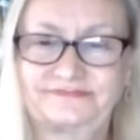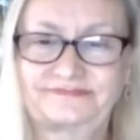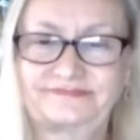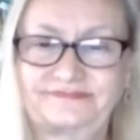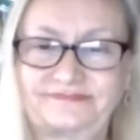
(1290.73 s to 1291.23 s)

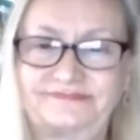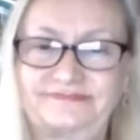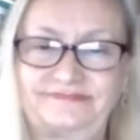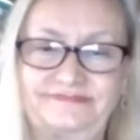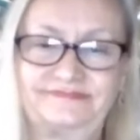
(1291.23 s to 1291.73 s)

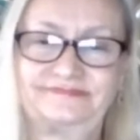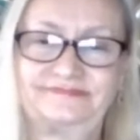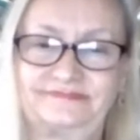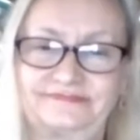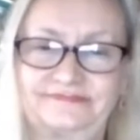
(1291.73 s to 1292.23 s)

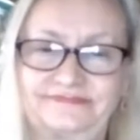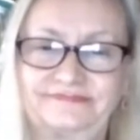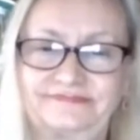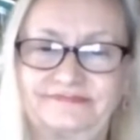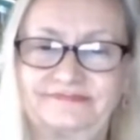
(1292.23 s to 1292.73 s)

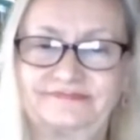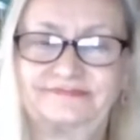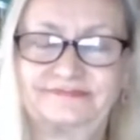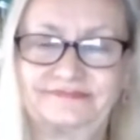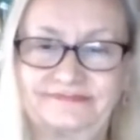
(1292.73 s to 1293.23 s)

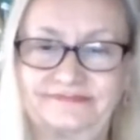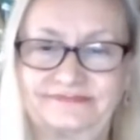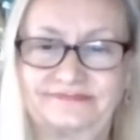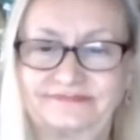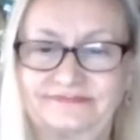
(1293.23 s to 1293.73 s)

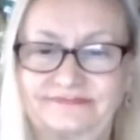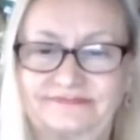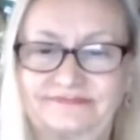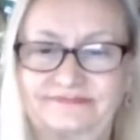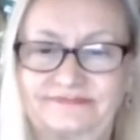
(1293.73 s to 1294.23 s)

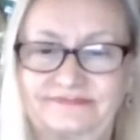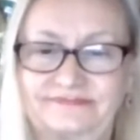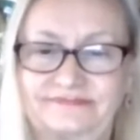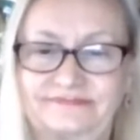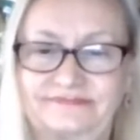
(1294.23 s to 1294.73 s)

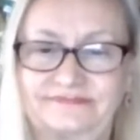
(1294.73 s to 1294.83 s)
(not speaking)